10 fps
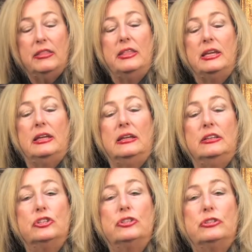the
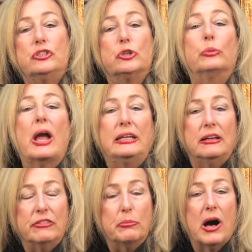terrain
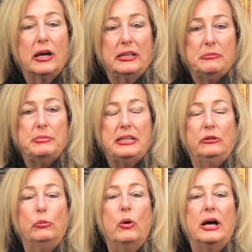of the body
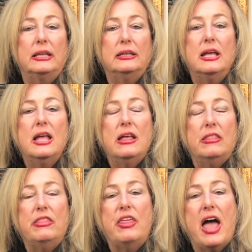being one
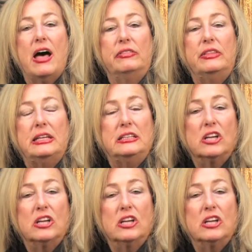that the